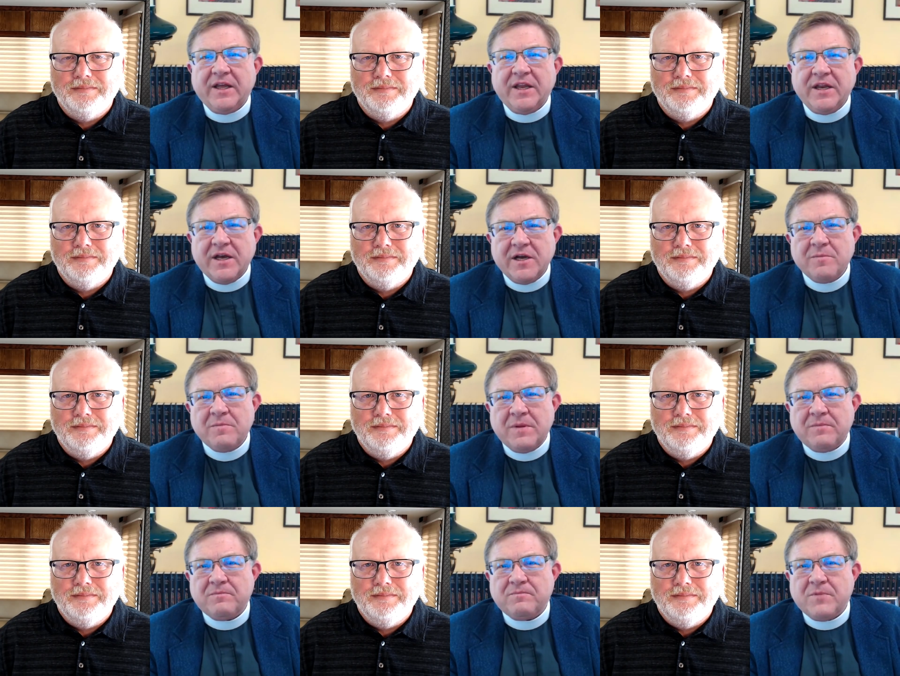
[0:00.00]
Speaker 1: in young
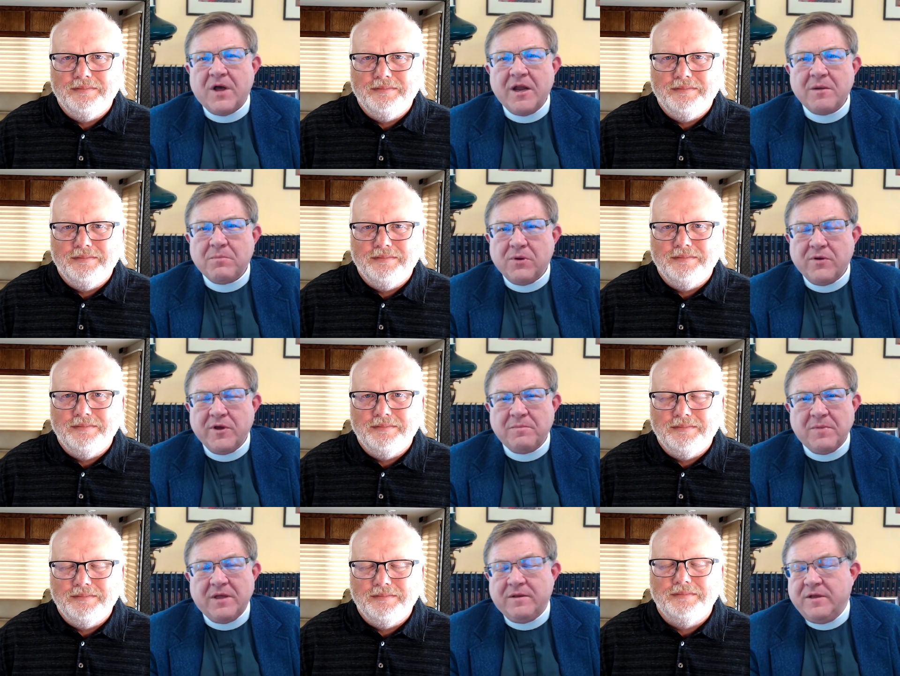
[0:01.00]

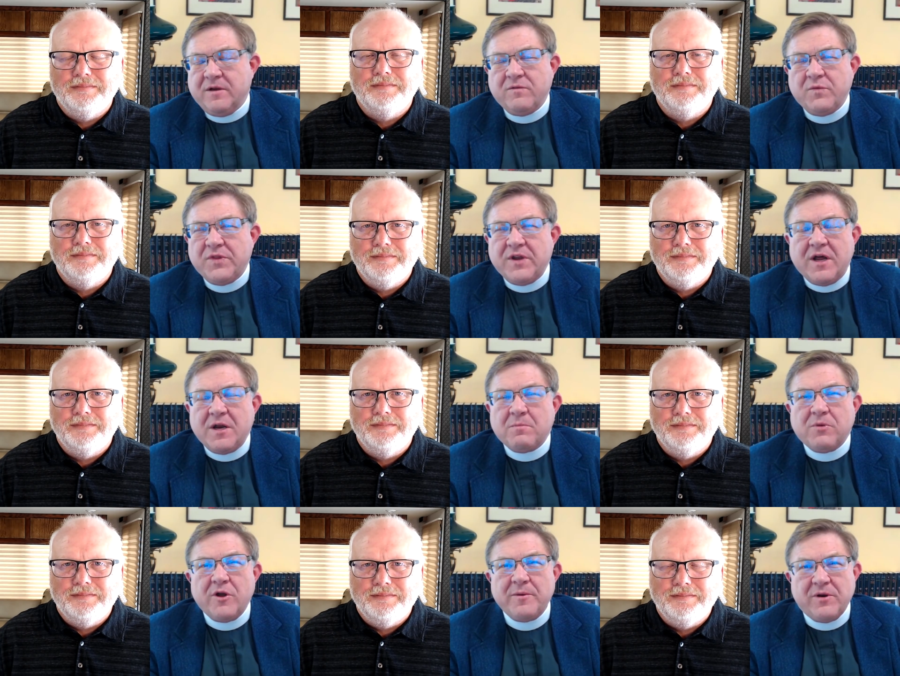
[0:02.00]
unemployed, you know, with an
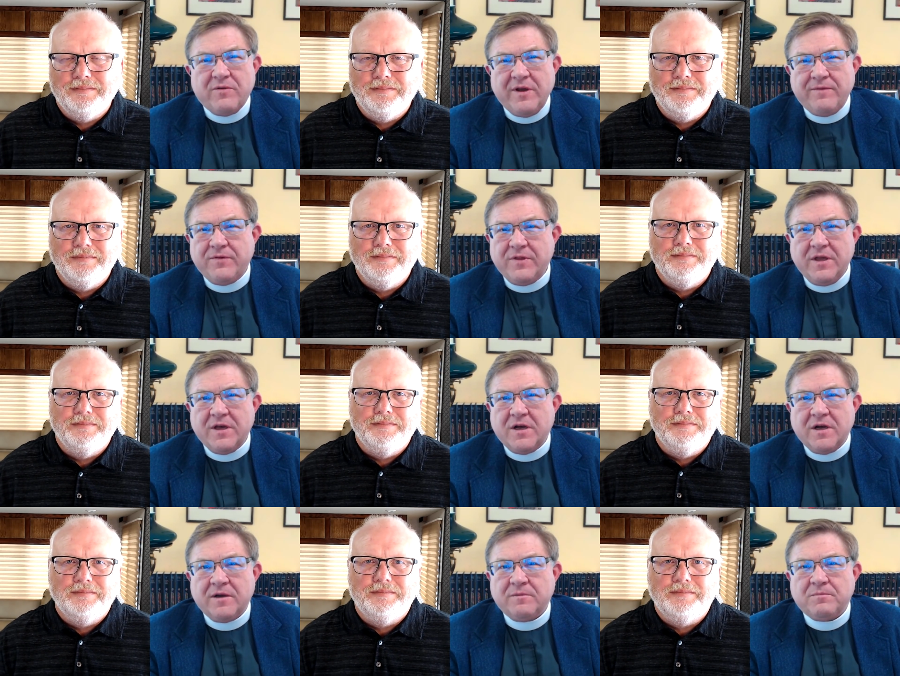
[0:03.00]
unemployment rate for the
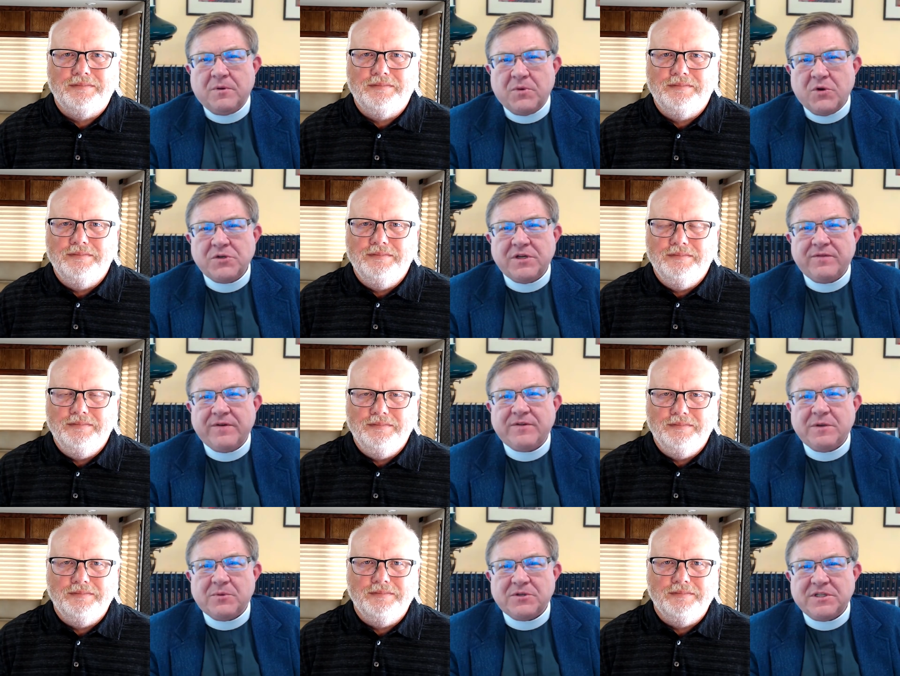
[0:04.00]
young approaching
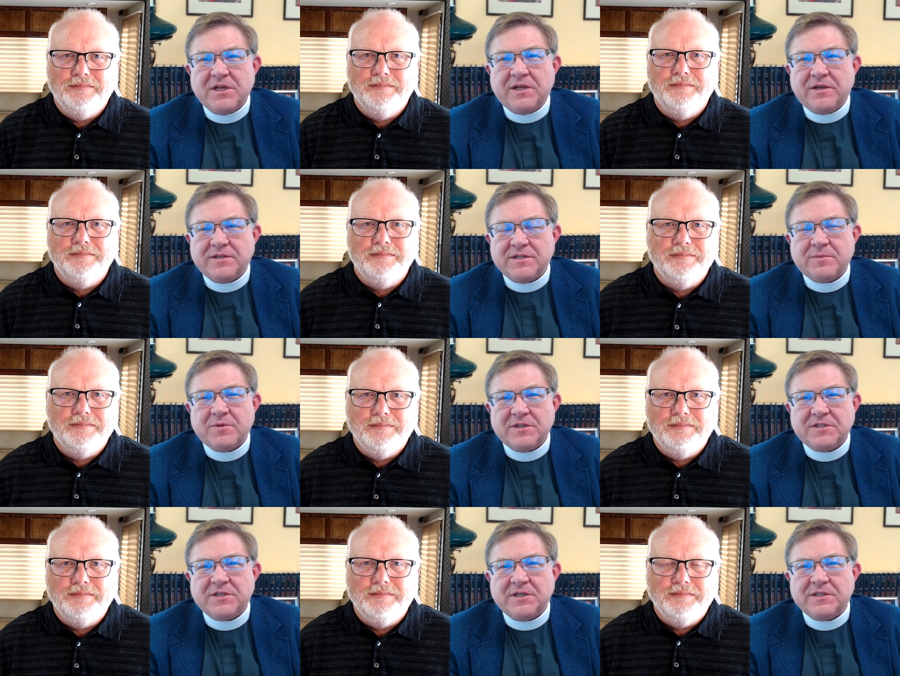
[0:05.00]
fifty percent in some of the
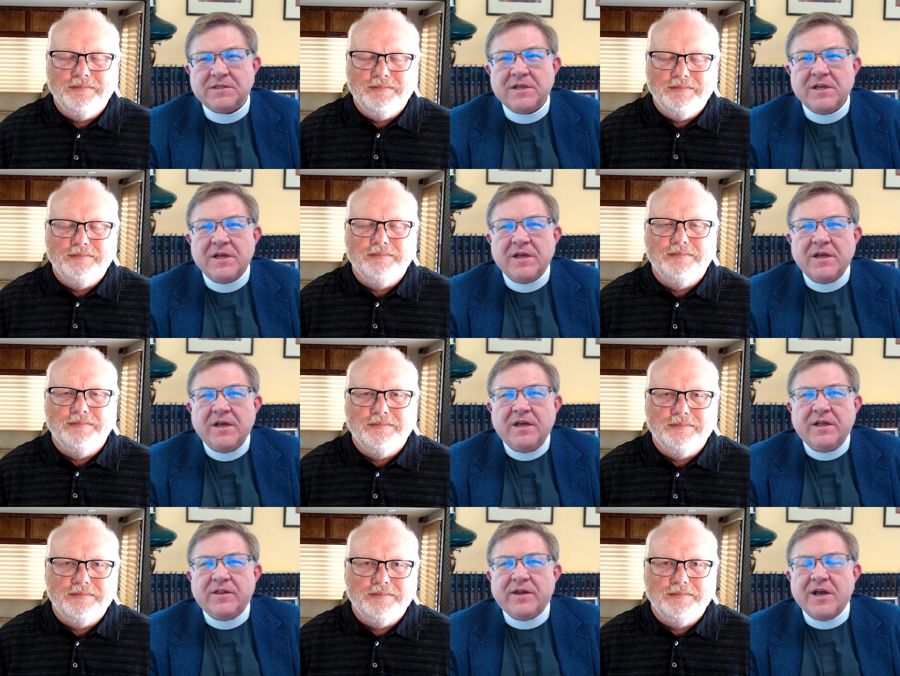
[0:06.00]
cities.
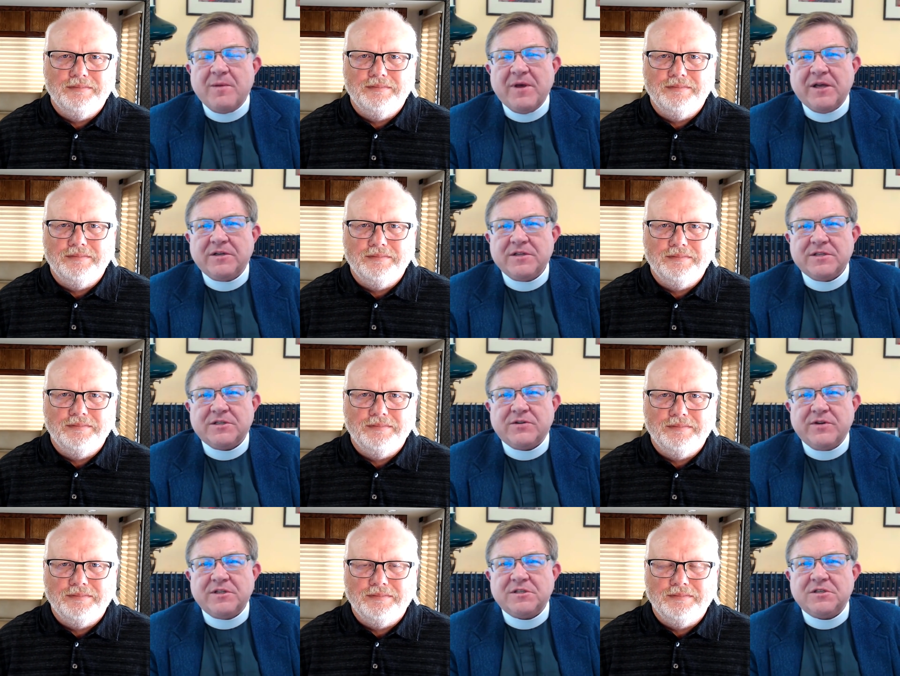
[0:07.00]
They come out into the
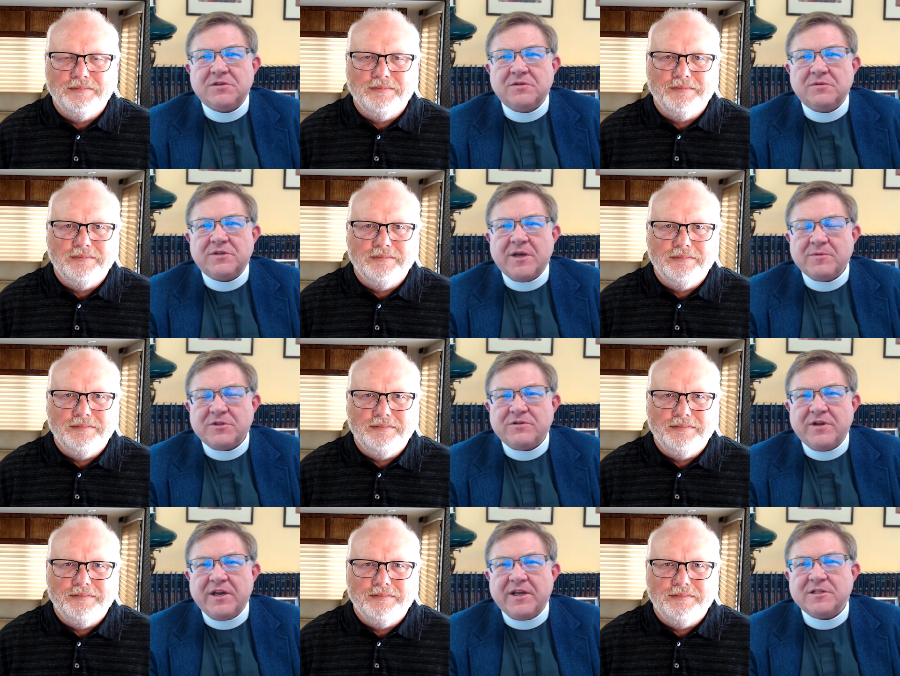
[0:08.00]
streets to
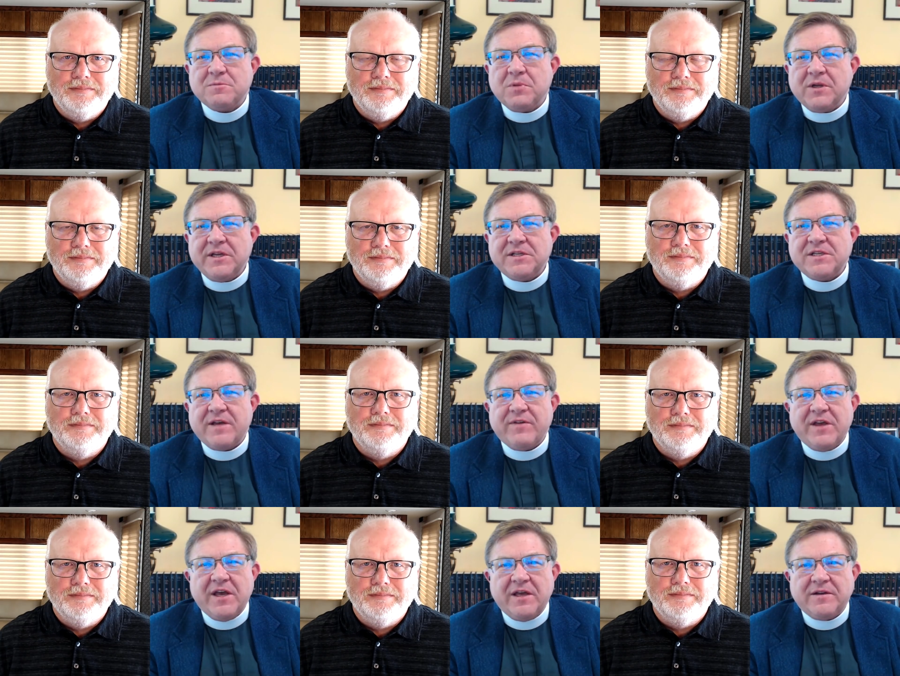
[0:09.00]
demonstrate against police
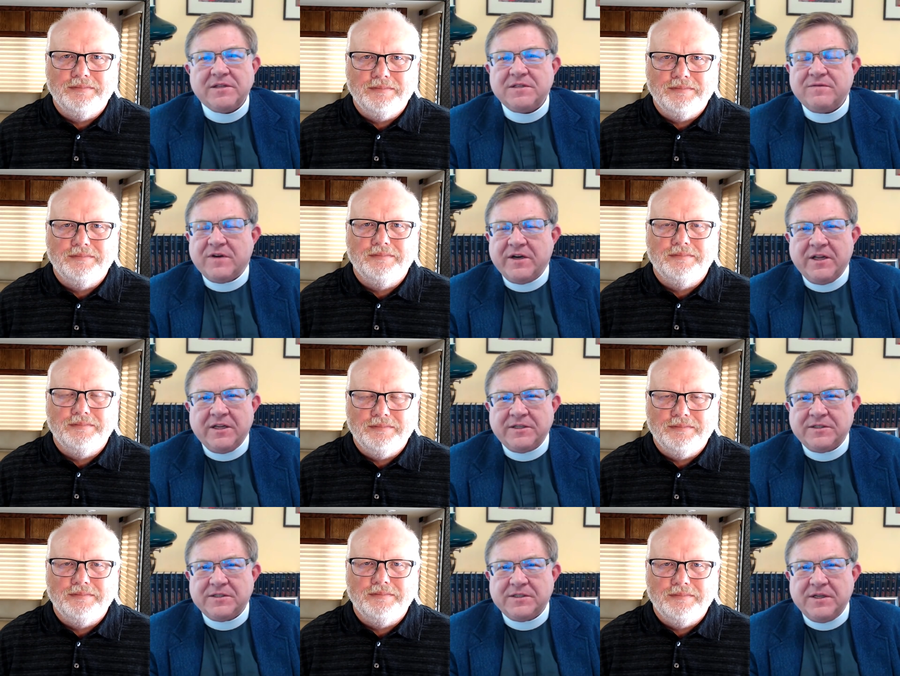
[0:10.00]
heavy-handedness and
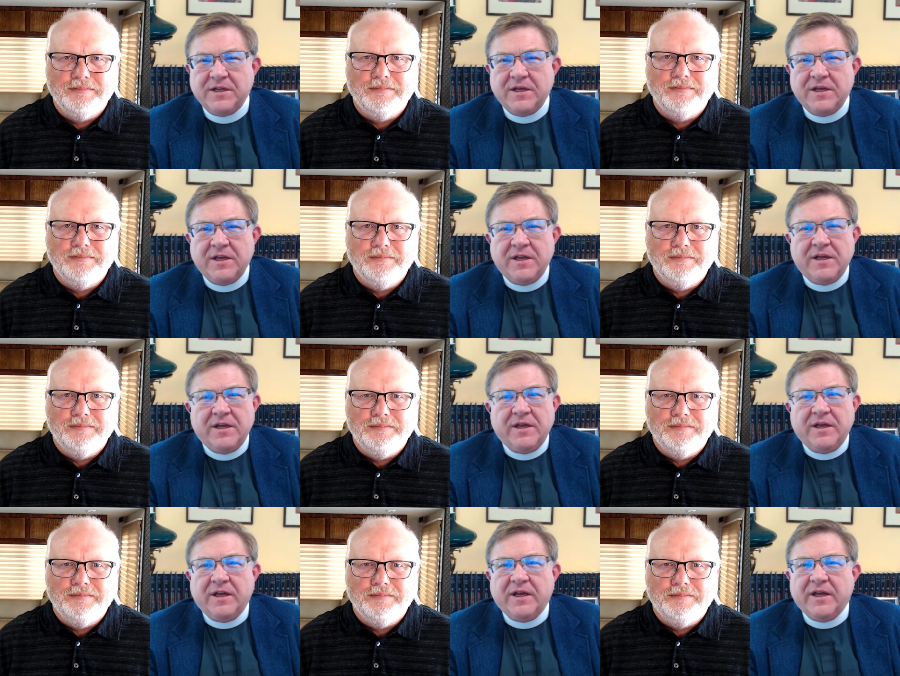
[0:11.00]
violence.
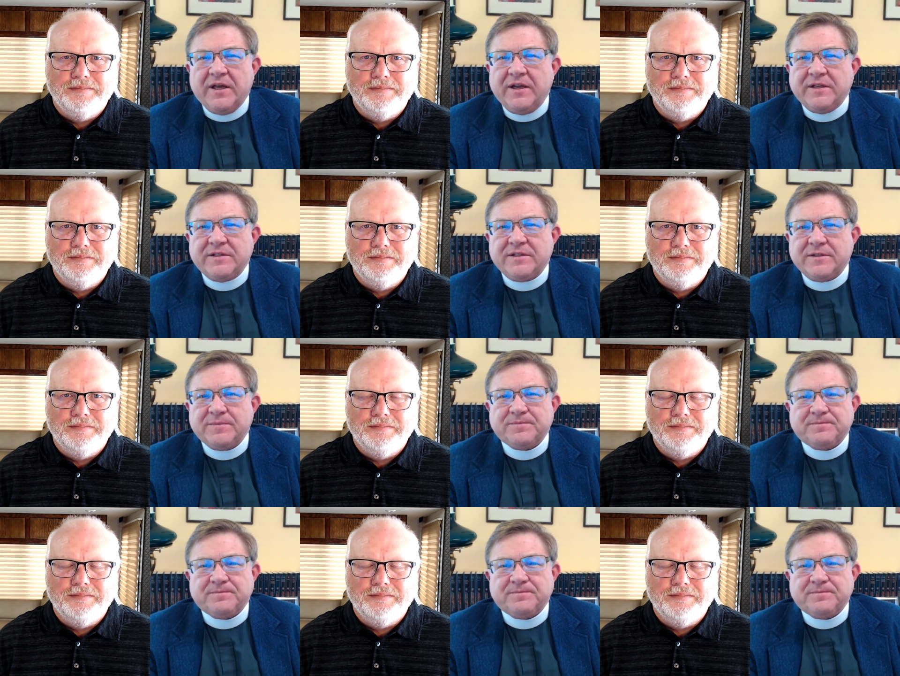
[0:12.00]
And it's,